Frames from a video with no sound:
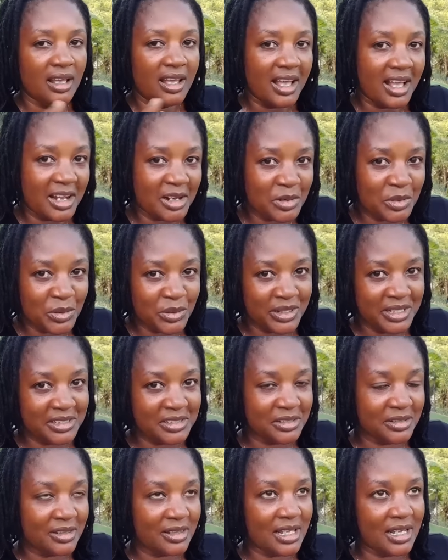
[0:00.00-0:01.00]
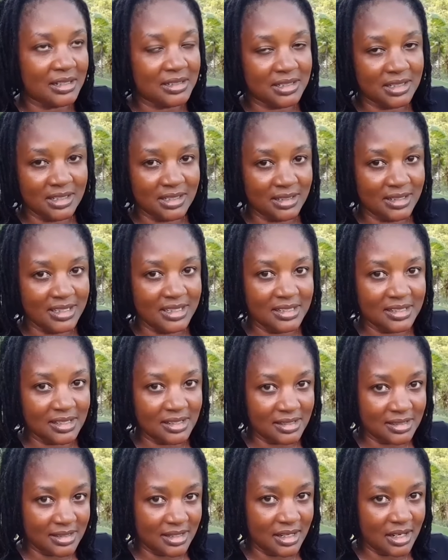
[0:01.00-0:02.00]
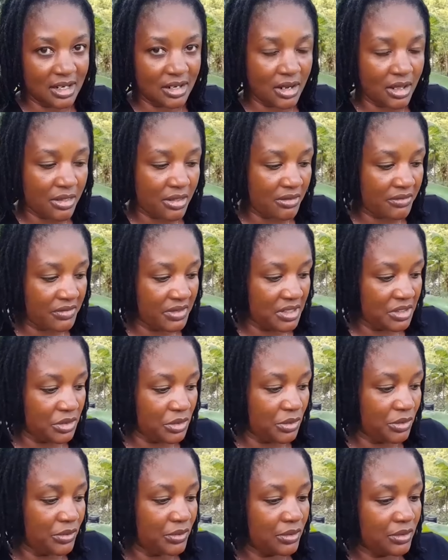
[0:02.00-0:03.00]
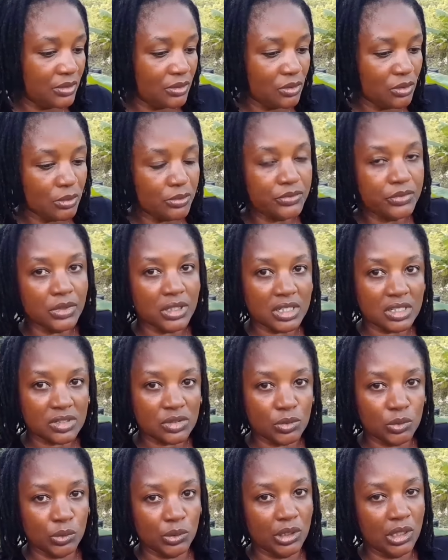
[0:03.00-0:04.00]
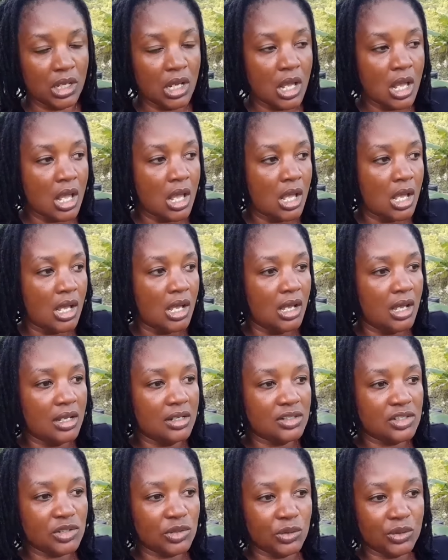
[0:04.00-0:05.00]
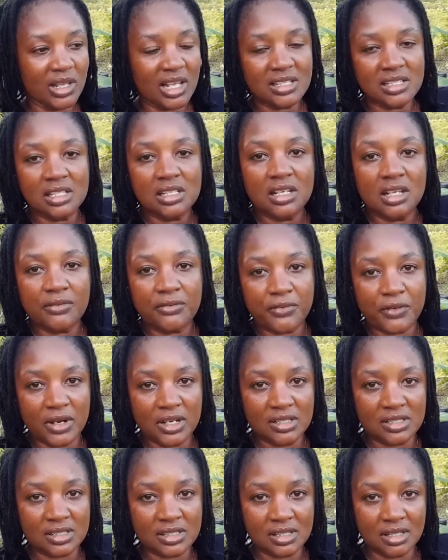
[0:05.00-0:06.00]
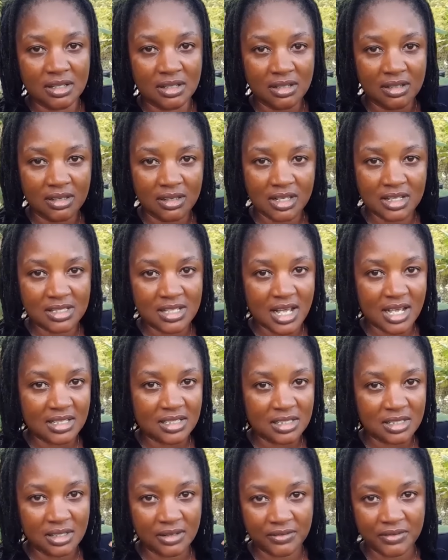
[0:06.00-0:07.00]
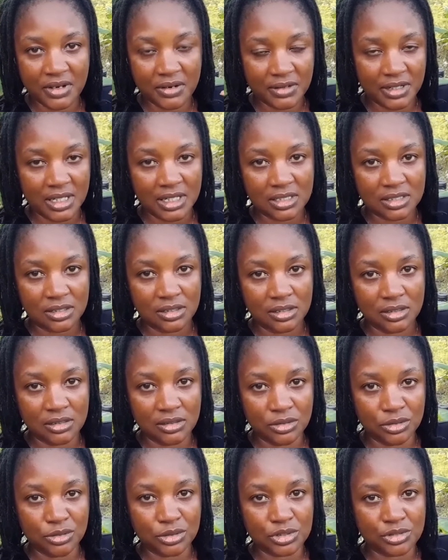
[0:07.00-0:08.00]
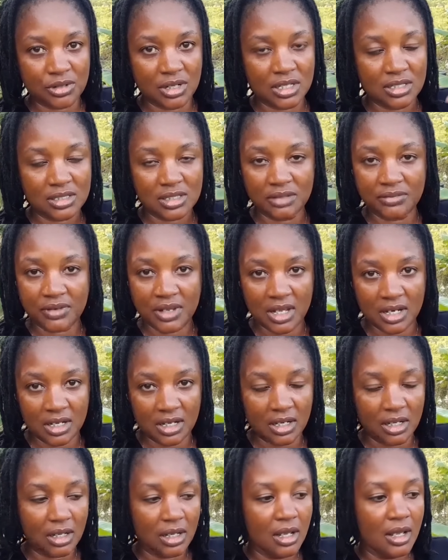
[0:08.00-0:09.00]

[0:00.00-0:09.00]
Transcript: I'll go into that in details in another video, hopefully soon. And so that's the difference. This has very little nutrients, if any.